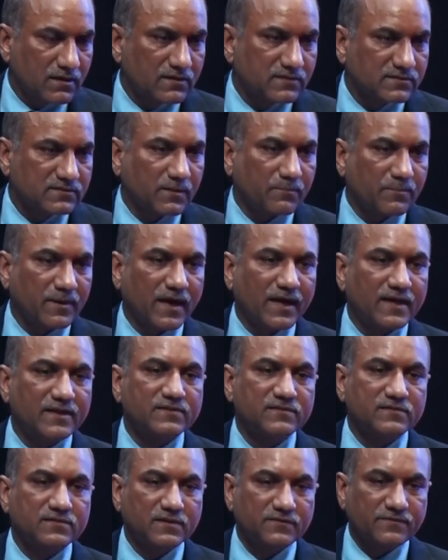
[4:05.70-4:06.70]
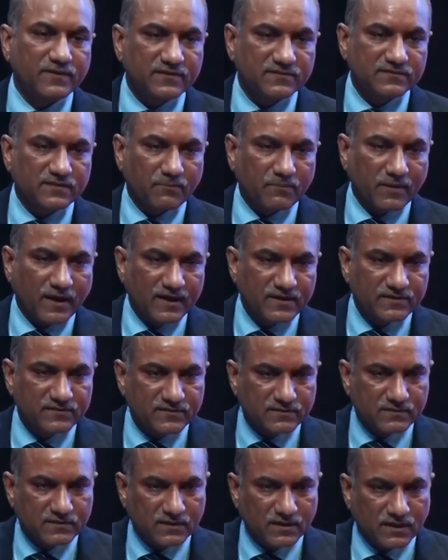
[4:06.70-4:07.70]
supplies, defense supplies
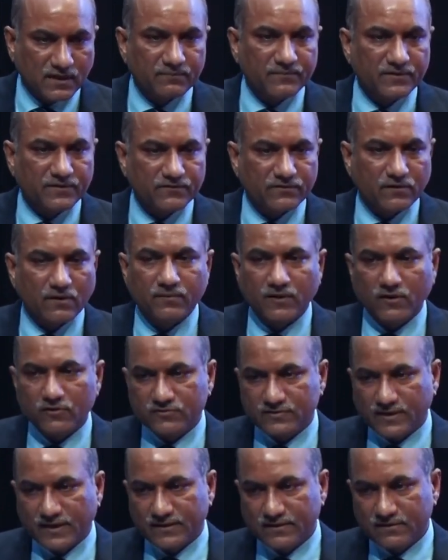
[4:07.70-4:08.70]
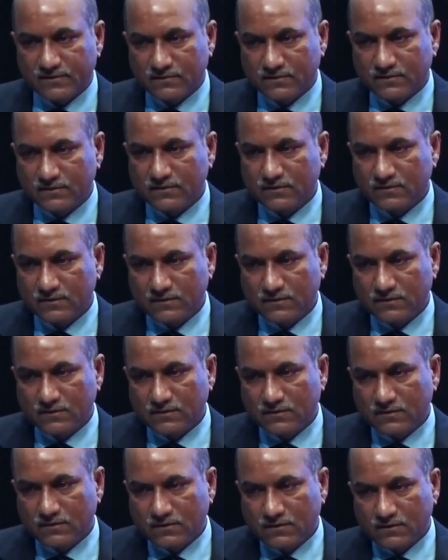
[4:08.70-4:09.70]
coming from outside,
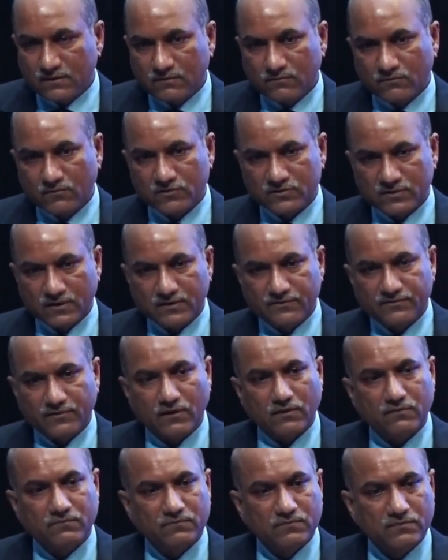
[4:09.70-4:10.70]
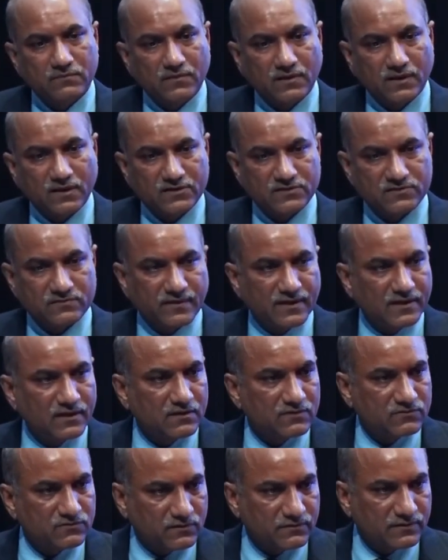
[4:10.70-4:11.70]
mostly from
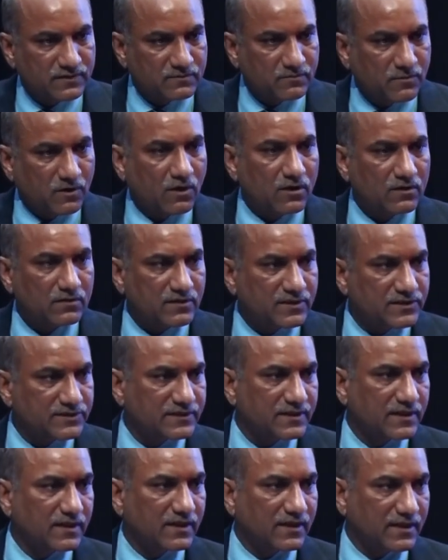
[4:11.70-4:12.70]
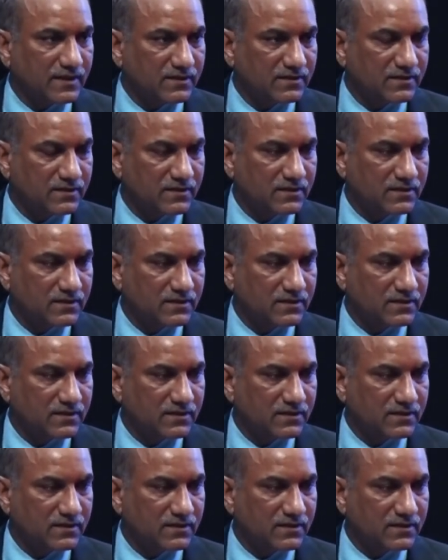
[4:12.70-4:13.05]
erstwhile Soviet bloc, Russia, and